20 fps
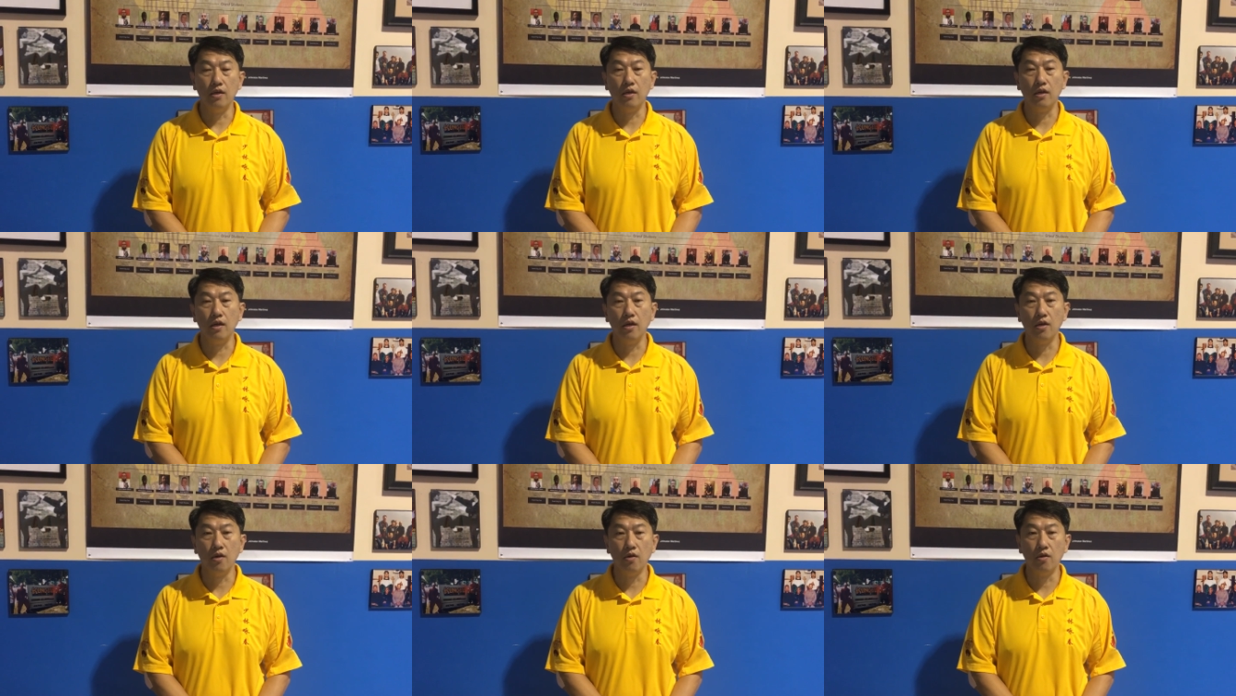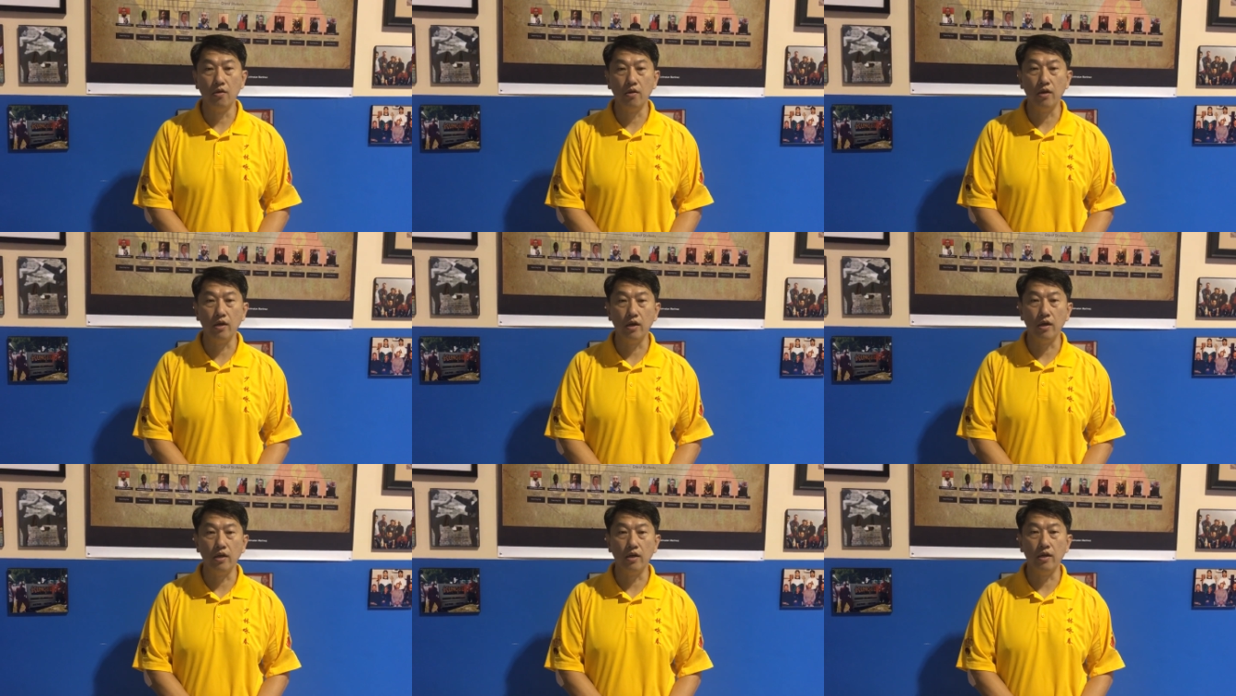hello
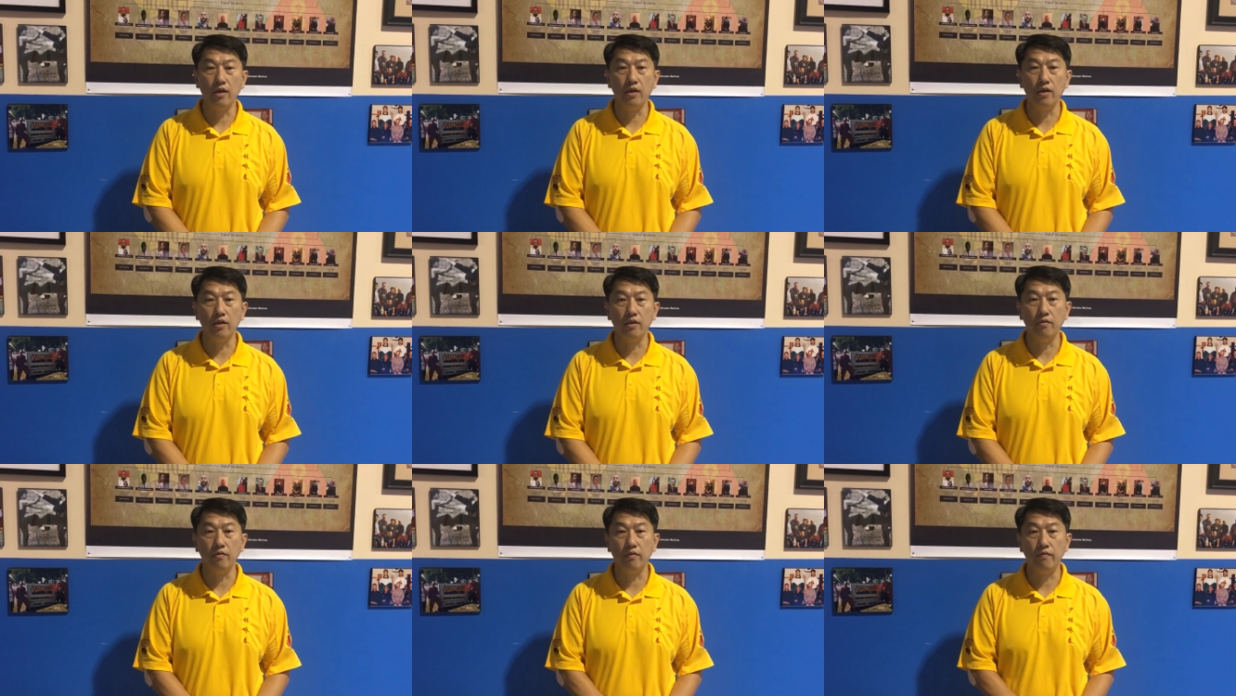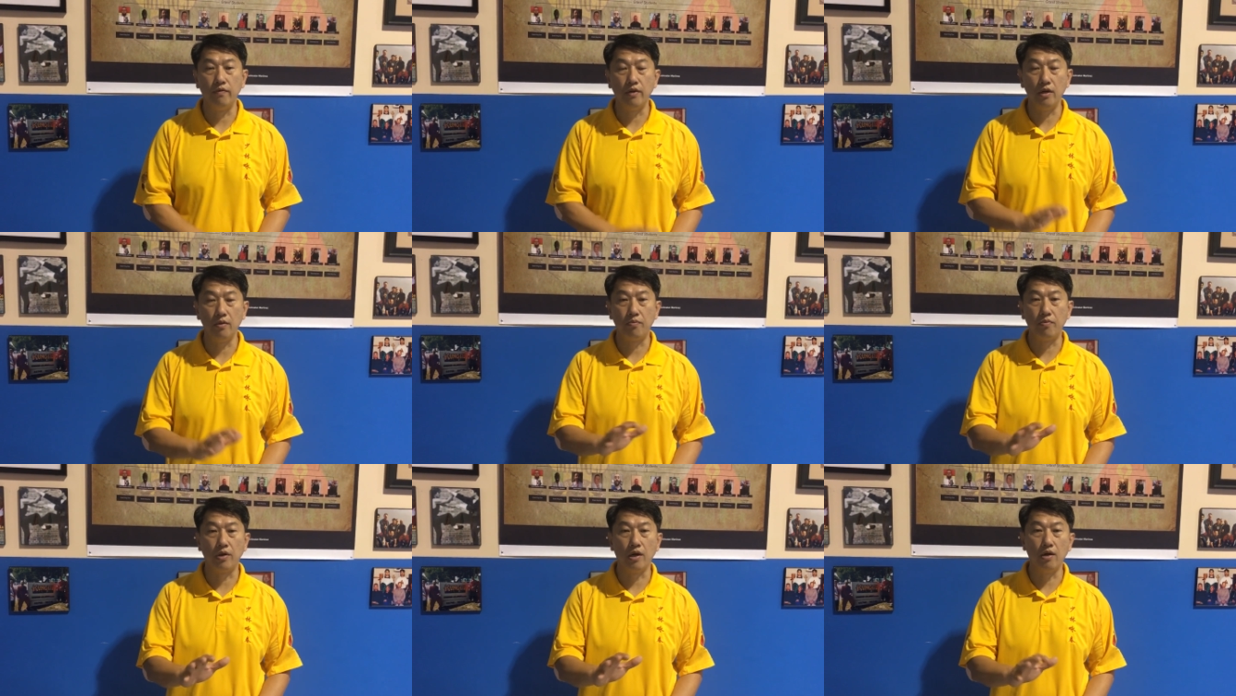and, and,
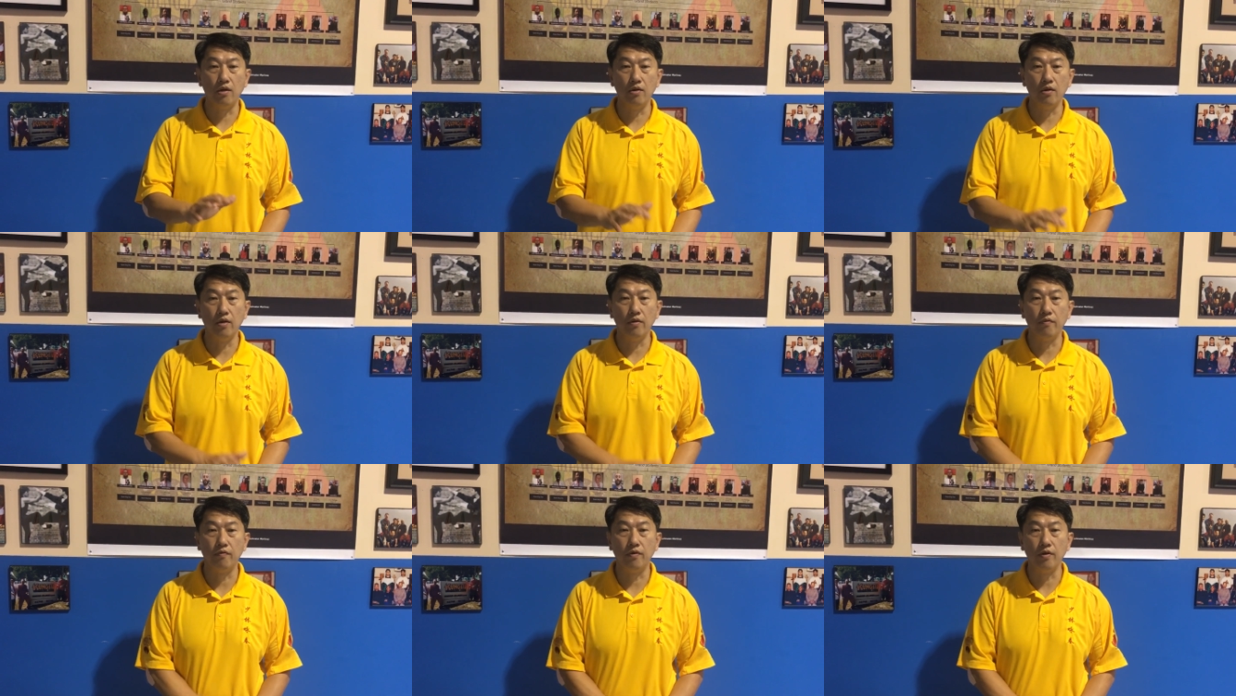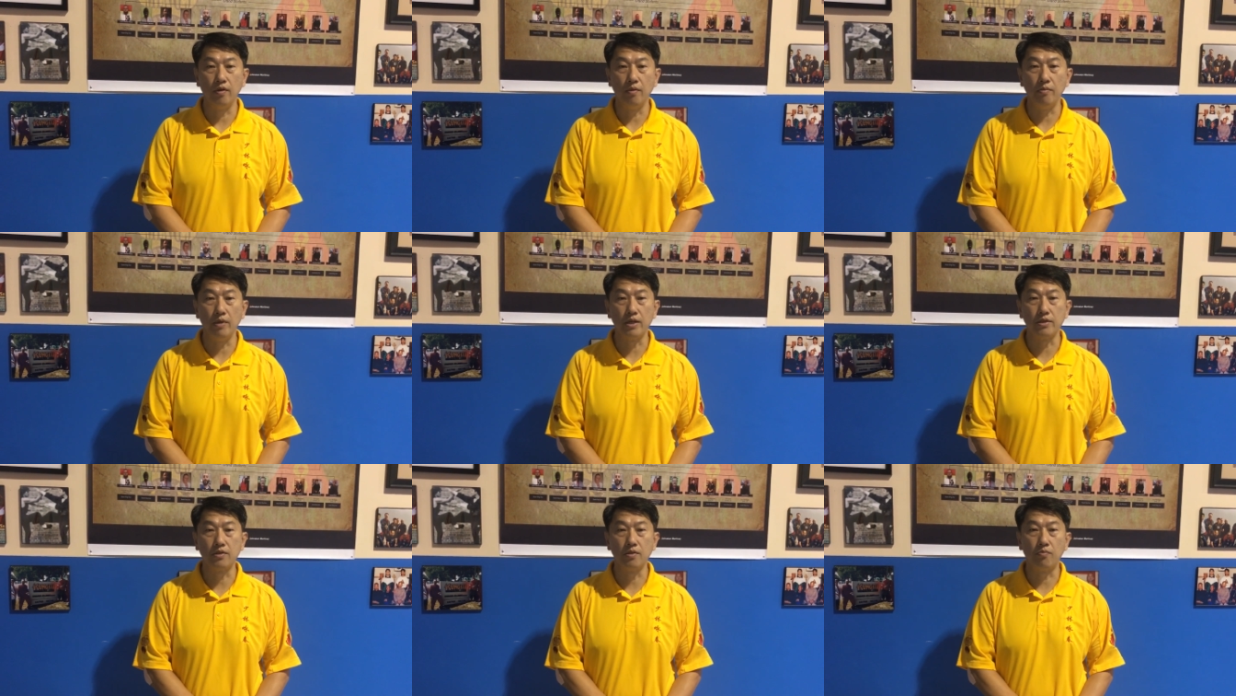very proud of uh,
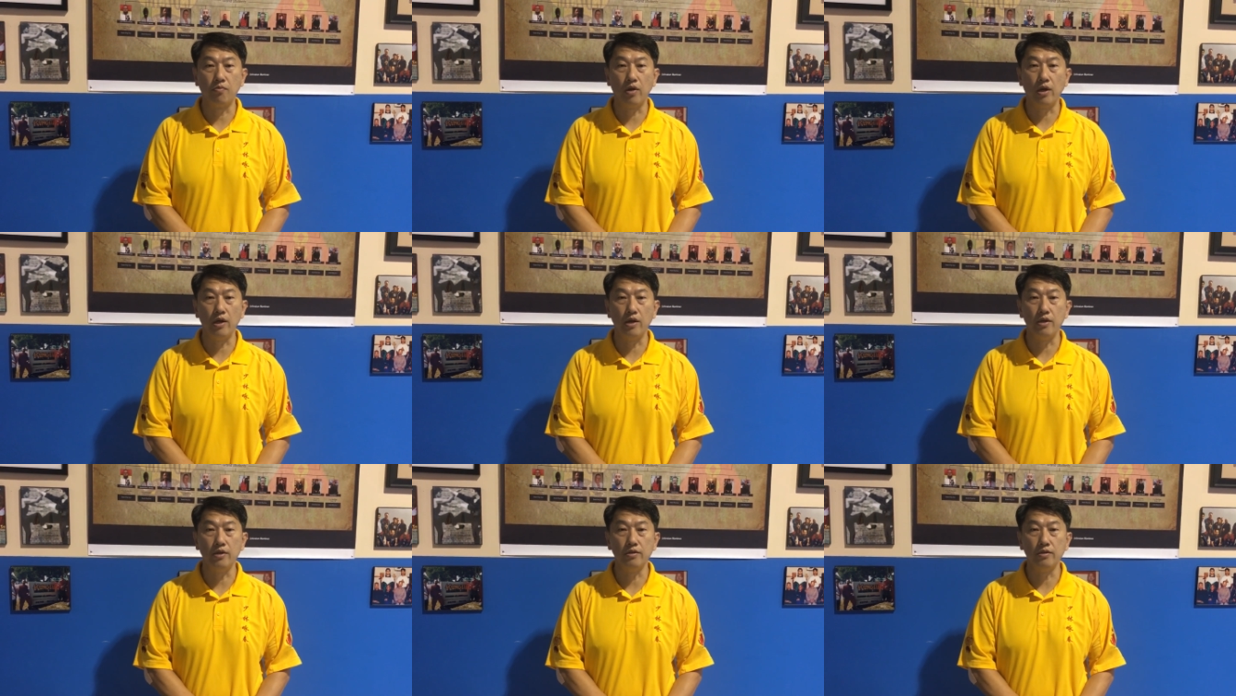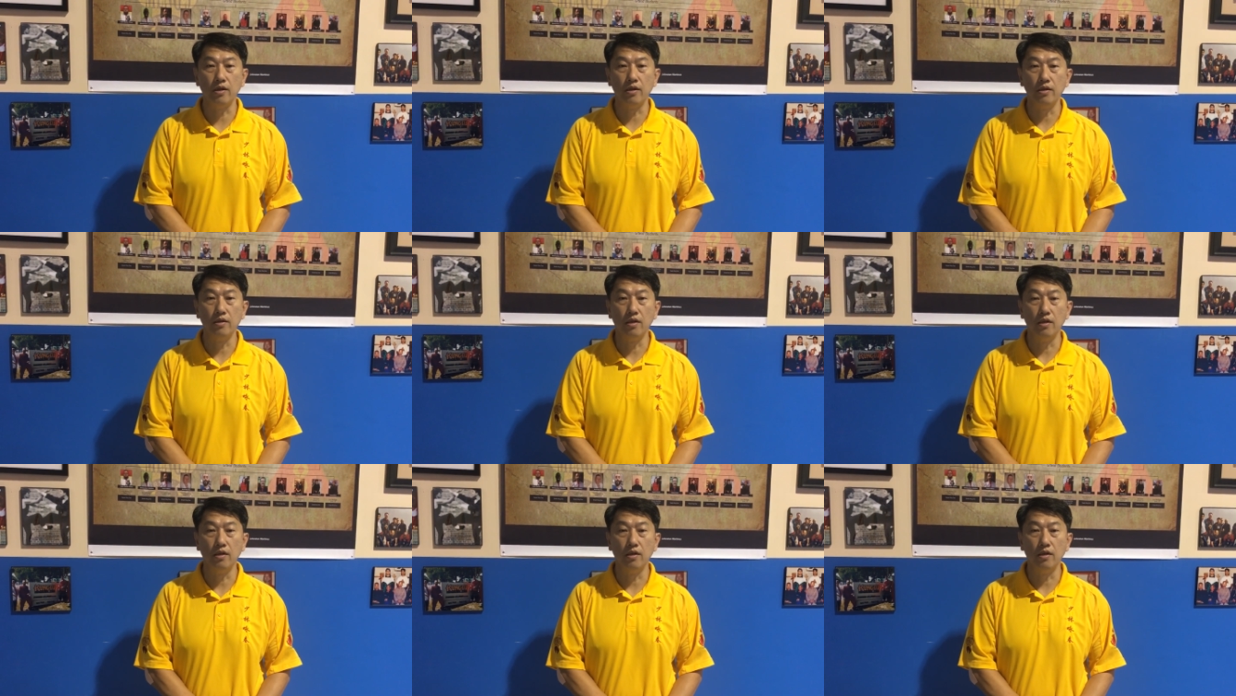Master Brian,